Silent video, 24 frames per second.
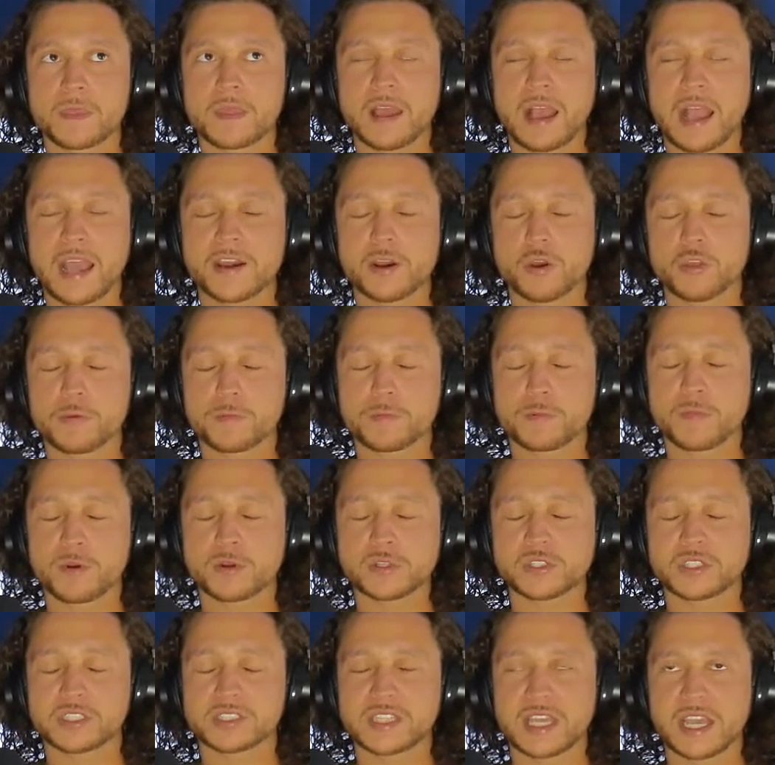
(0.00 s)
I know the
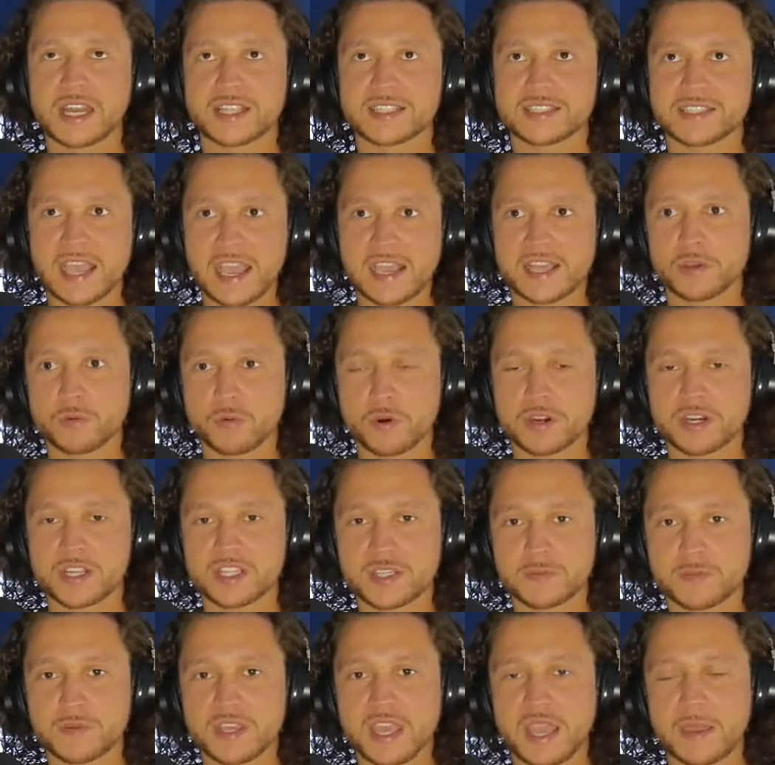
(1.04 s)
promotion is not exactly where it
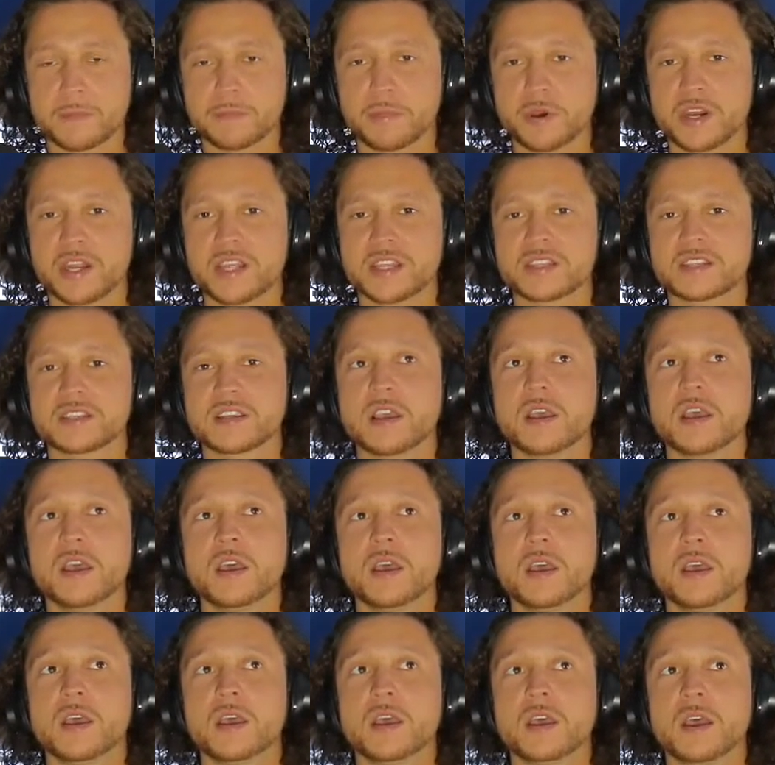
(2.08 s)
needs to be yet,
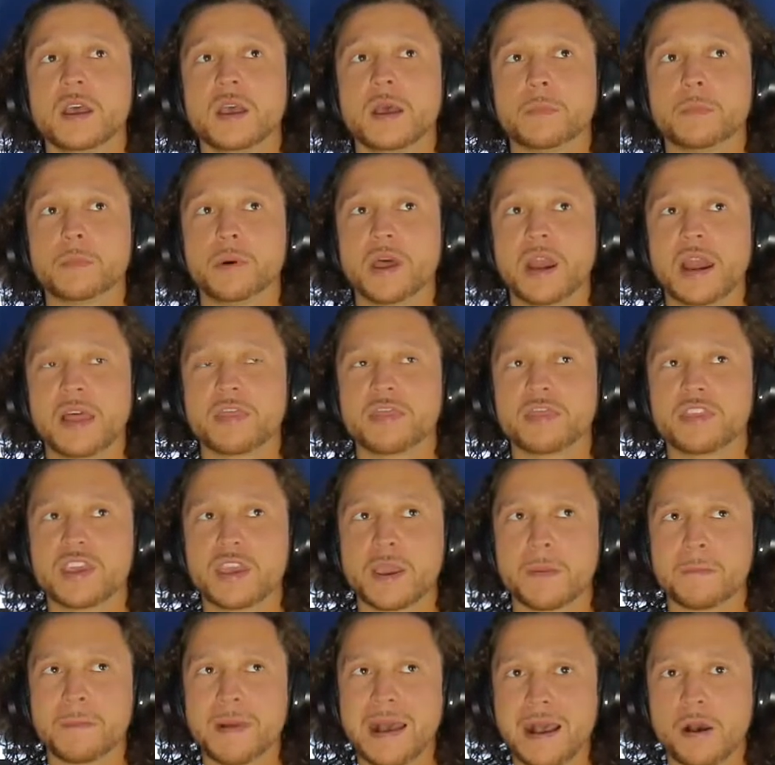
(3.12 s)
but the
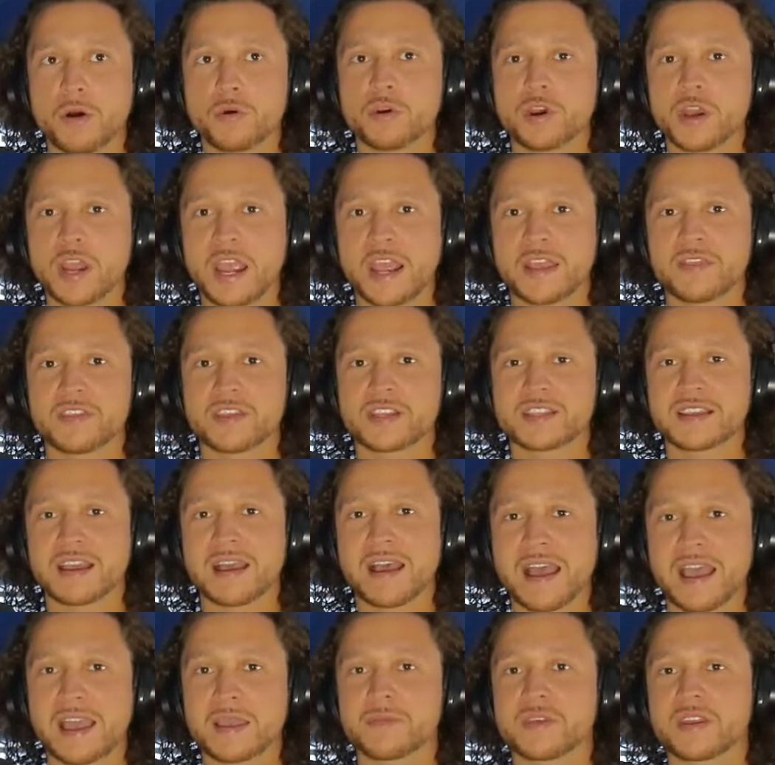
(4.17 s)
amount and the
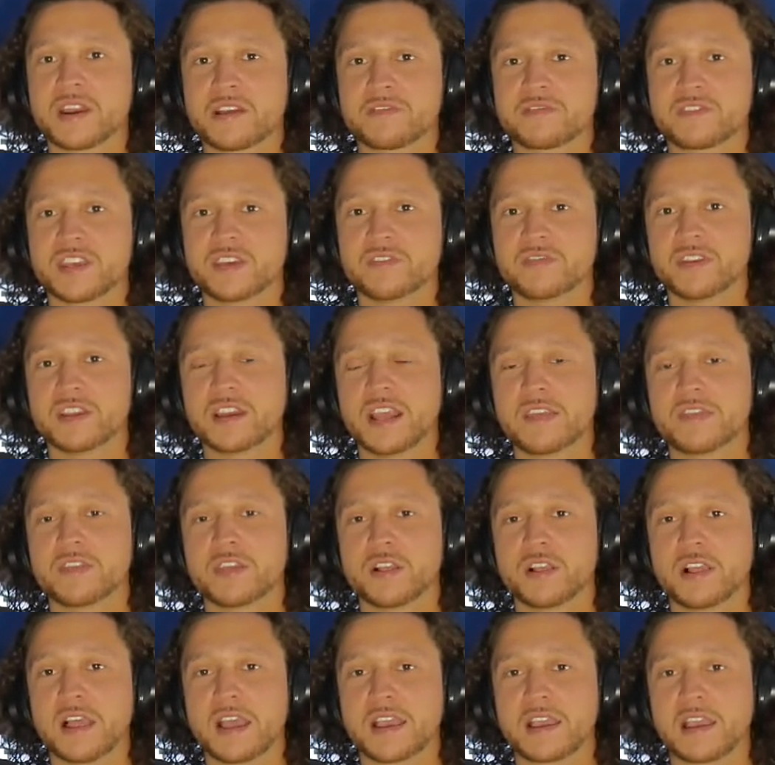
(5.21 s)
time that I've given and
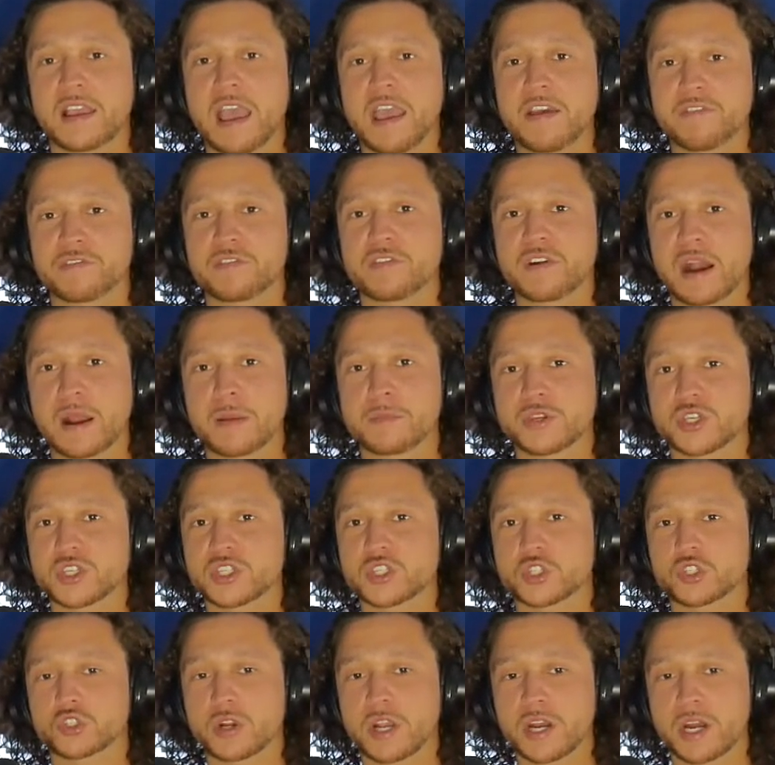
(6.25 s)
the like effort I'm
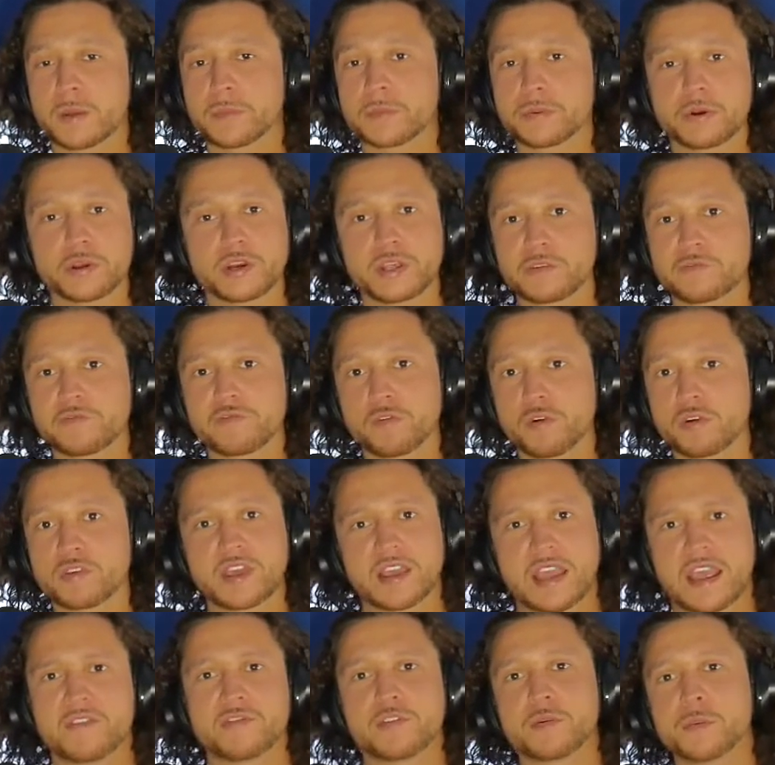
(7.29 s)
just straight up putting forth,
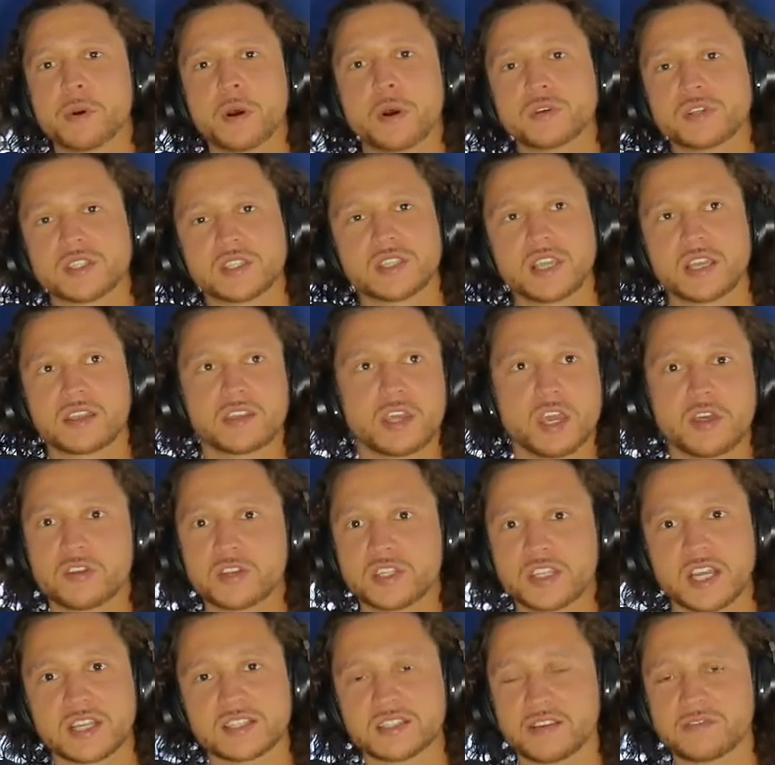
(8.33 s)
like every post is like the other
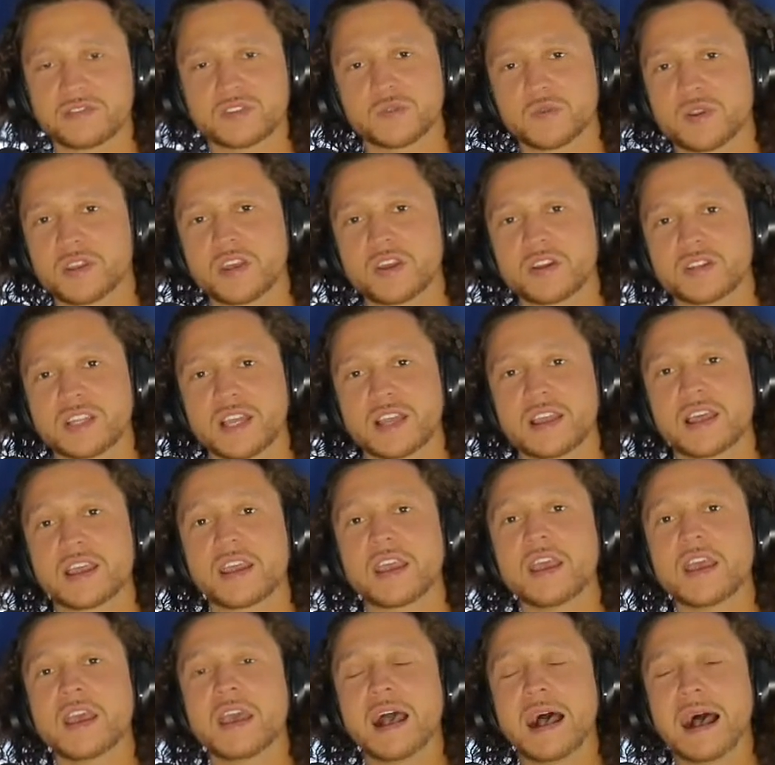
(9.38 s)
side, 720, the other side. Like,
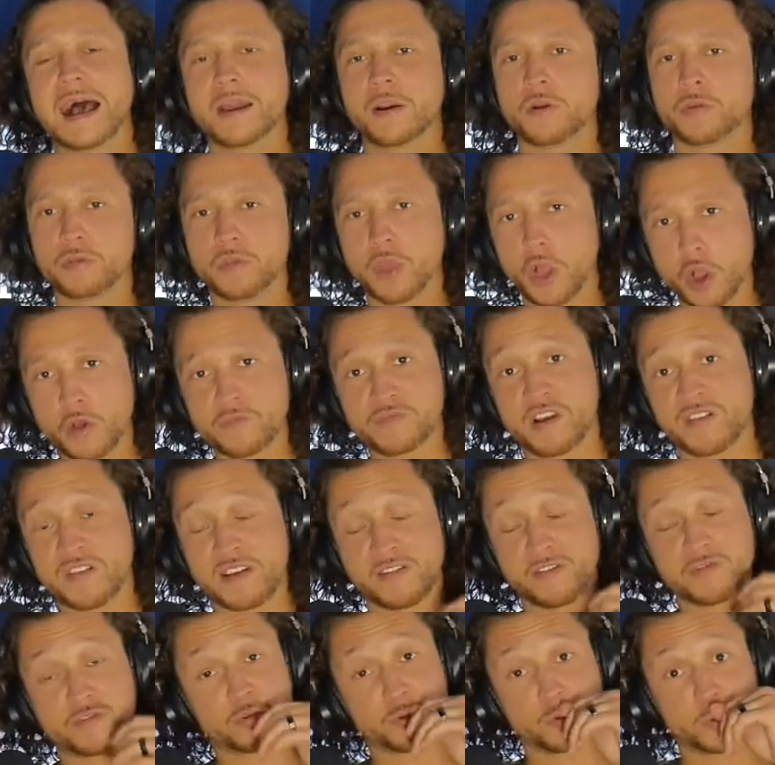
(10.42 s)
I don't know if I've
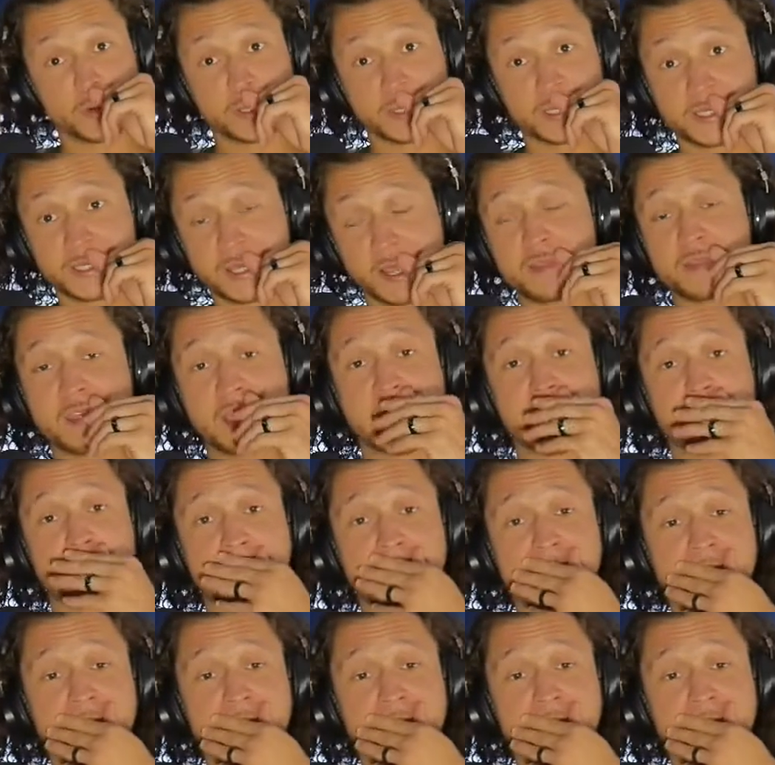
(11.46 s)
ever really done that.